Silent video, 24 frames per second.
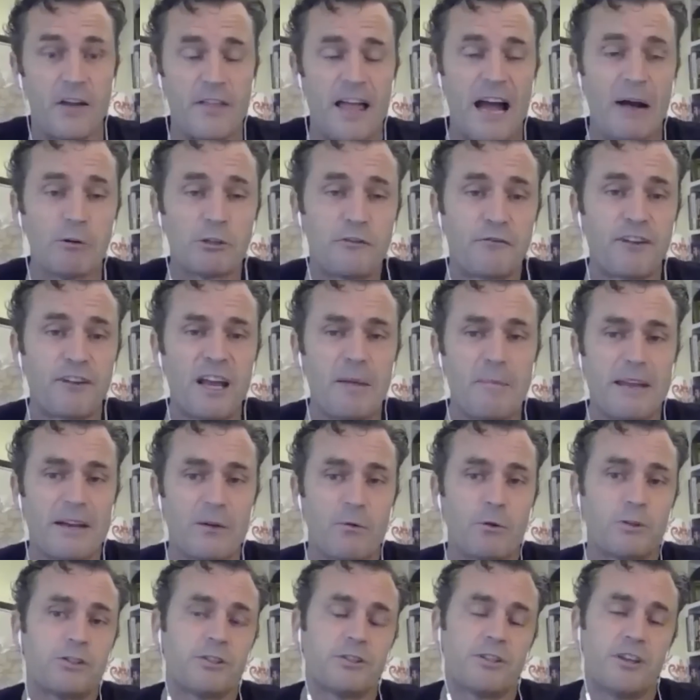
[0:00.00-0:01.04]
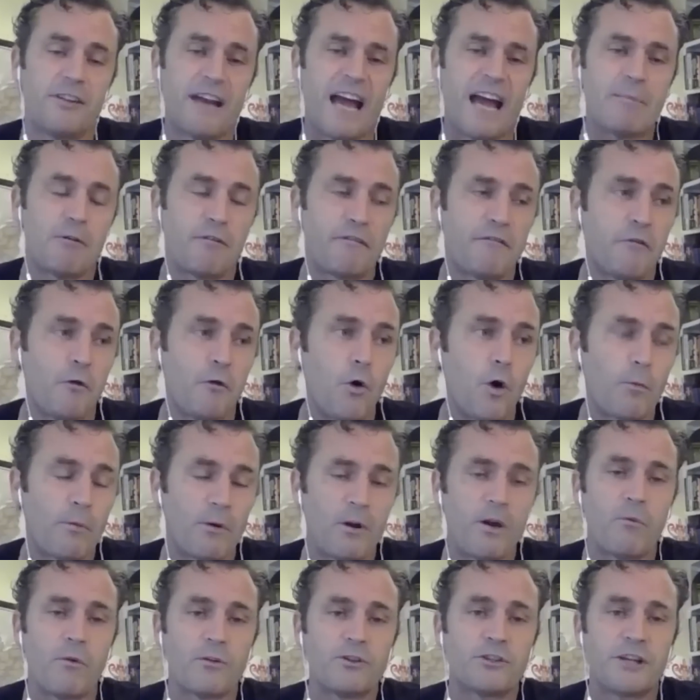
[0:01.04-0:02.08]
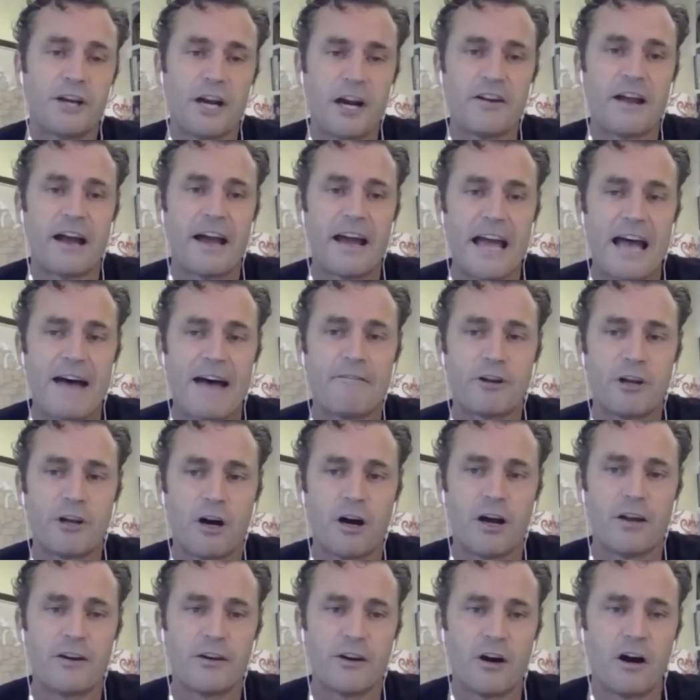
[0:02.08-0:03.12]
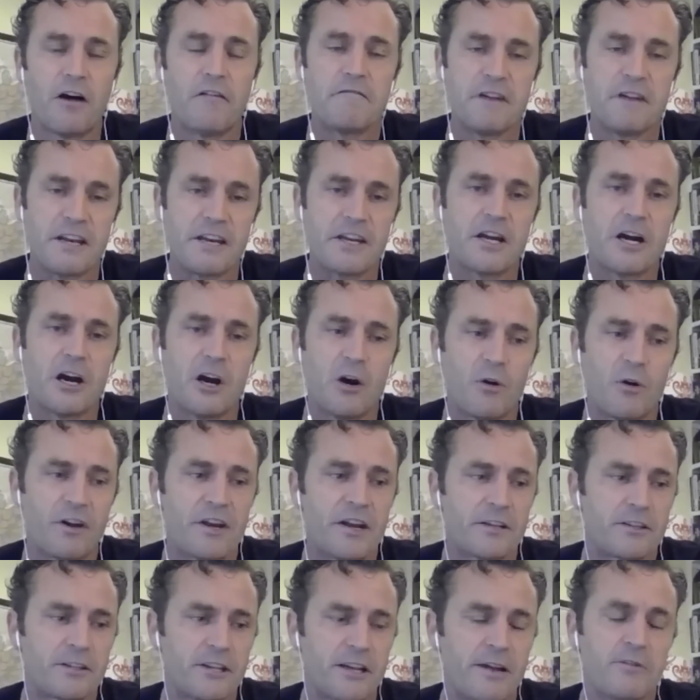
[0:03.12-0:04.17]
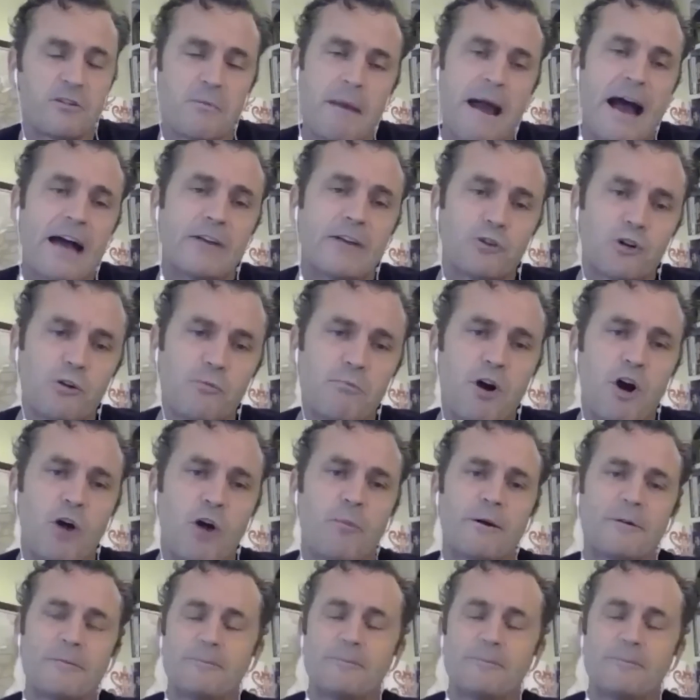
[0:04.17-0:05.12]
That was Fleming, which is the night before, but Jarod and I have it on video, and it was a magical moment.